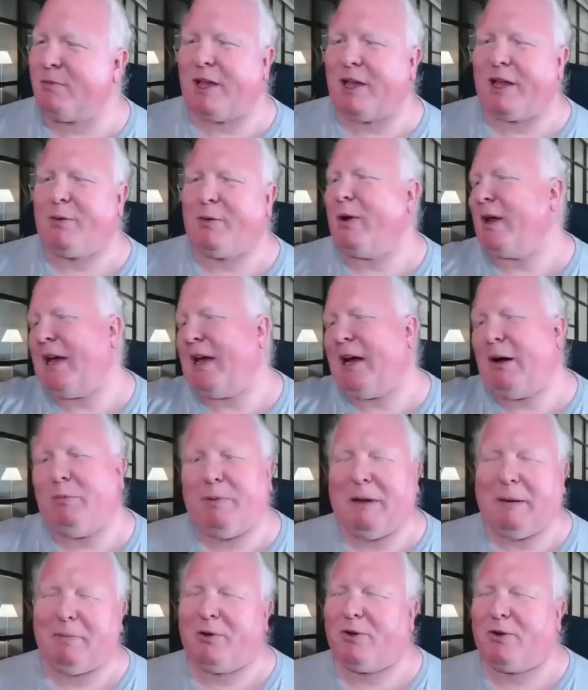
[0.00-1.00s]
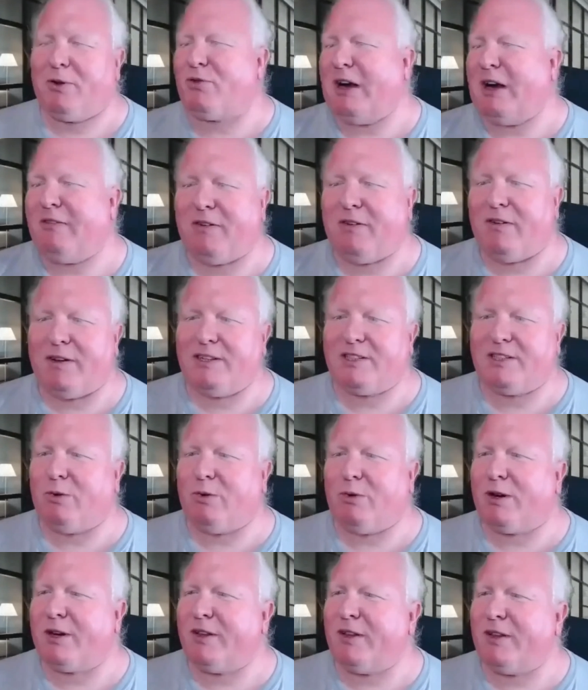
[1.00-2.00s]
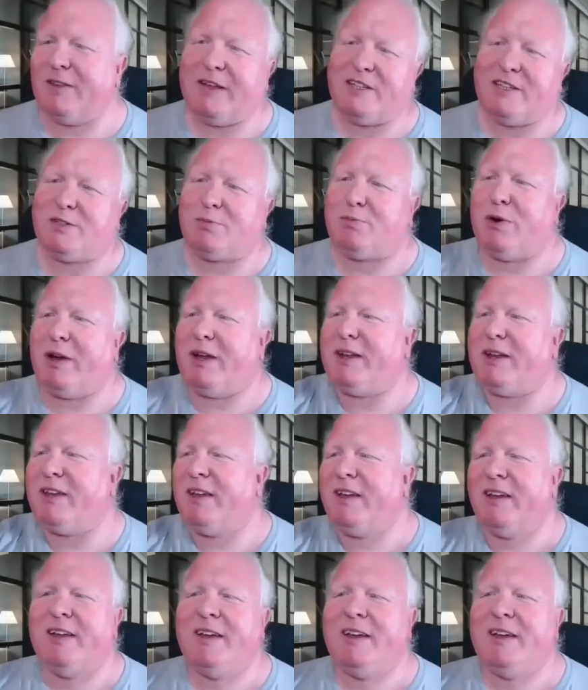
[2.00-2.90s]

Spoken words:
like we allow people to travel and so on, and then they spread